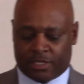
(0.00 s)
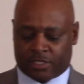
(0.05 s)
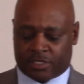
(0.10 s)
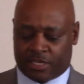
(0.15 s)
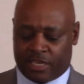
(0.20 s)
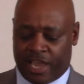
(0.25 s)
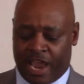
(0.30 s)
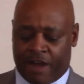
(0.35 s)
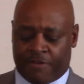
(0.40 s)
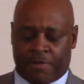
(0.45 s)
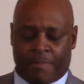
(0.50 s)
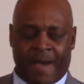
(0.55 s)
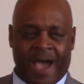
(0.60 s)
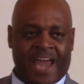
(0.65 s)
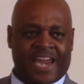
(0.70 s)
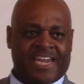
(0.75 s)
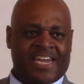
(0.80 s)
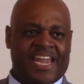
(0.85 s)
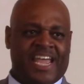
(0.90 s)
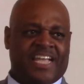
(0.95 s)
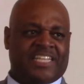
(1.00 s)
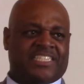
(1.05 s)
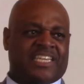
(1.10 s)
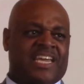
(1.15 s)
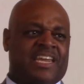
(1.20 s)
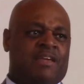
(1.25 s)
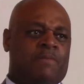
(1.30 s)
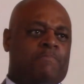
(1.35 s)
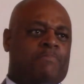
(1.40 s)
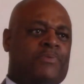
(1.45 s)
Everybody needs
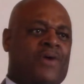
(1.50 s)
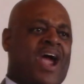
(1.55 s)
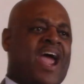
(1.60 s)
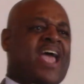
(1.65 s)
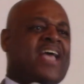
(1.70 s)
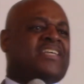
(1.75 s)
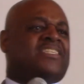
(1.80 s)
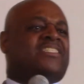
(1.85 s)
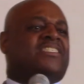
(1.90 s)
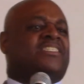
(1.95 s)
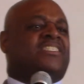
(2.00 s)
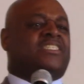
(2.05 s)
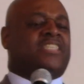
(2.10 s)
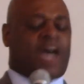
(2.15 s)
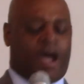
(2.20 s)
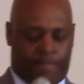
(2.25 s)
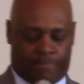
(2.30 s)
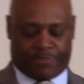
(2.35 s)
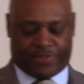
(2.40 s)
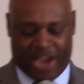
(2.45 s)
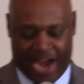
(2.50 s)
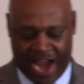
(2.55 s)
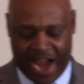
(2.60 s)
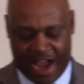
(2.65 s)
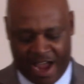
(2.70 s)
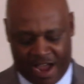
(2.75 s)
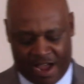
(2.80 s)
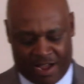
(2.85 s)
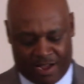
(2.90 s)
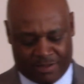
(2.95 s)
an embrace
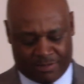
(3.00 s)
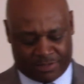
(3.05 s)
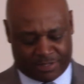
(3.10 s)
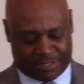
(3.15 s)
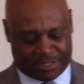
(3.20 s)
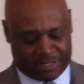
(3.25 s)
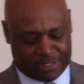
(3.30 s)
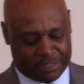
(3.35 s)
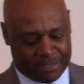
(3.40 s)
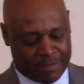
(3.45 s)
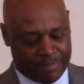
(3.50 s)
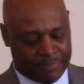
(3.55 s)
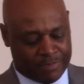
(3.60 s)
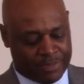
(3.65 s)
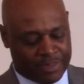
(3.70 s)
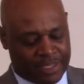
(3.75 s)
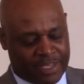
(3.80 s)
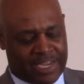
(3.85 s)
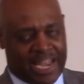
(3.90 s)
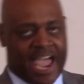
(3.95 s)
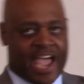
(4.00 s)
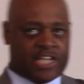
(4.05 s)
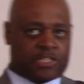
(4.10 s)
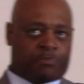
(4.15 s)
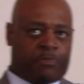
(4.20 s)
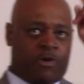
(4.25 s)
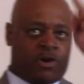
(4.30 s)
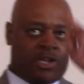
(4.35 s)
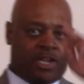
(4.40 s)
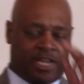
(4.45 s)
sometimes.
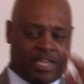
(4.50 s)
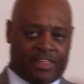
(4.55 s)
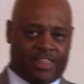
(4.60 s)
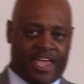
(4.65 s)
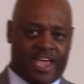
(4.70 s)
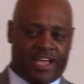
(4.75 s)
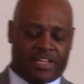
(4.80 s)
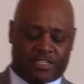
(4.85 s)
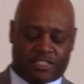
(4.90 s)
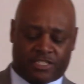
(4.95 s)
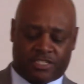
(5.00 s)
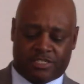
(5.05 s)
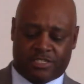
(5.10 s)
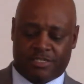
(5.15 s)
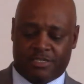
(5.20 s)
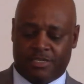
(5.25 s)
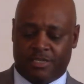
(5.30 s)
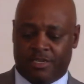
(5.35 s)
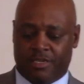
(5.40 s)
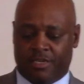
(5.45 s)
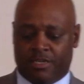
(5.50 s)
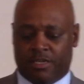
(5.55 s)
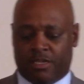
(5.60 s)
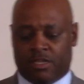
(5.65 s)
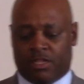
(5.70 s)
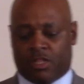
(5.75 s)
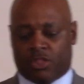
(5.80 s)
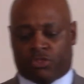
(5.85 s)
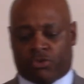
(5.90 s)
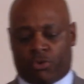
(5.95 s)
Last point, look at this.
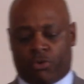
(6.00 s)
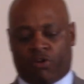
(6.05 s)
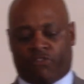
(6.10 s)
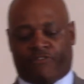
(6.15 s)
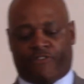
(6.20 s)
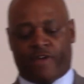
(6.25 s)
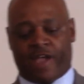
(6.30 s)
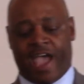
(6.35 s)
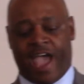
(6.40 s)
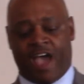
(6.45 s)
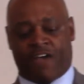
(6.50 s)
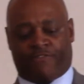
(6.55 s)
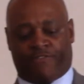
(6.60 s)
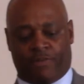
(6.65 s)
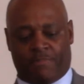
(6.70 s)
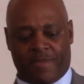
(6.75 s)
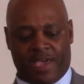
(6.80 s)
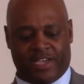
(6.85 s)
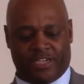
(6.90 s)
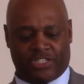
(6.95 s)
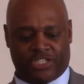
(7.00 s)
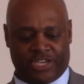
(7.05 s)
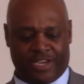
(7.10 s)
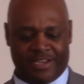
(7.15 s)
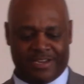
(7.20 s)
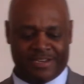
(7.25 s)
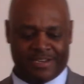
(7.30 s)
Through affirmation.